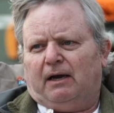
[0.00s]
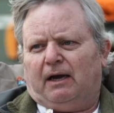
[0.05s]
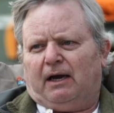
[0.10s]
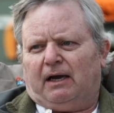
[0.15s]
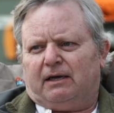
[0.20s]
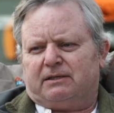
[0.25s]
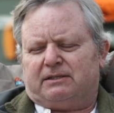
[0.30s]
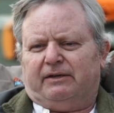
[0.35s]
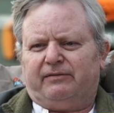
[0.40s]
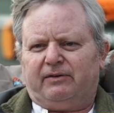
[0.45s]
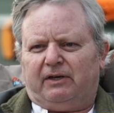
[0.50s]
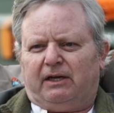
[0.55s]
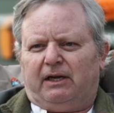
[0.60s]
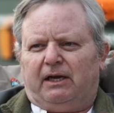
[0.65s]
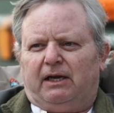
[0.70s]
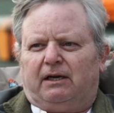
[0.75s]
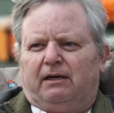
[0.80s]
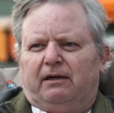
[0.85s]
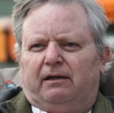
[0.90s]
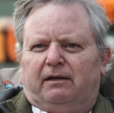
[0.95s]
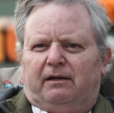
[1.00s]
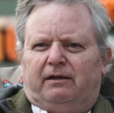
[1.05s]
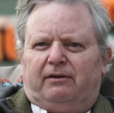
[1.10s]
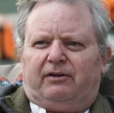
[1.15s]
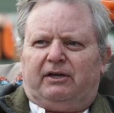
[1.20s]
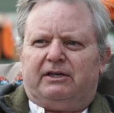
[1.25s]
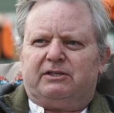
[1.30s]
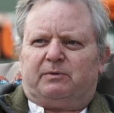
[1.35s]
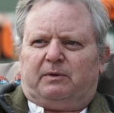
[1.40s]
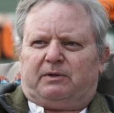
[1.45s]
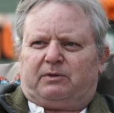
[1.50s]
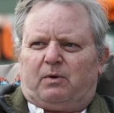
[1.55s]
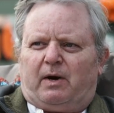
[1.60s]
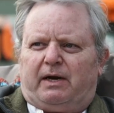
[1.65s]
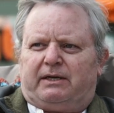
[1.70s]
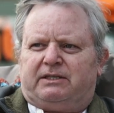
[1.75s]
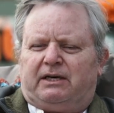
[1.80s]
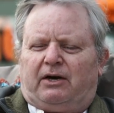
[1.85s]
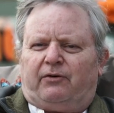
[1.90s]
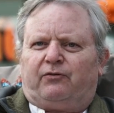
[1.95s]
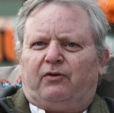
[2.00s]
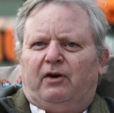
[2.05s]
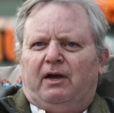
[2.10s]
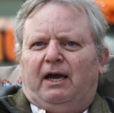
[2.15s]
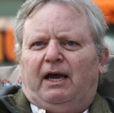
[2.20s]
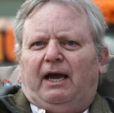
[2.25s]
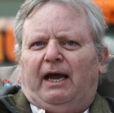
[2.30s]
I was living in England and things were quite tough,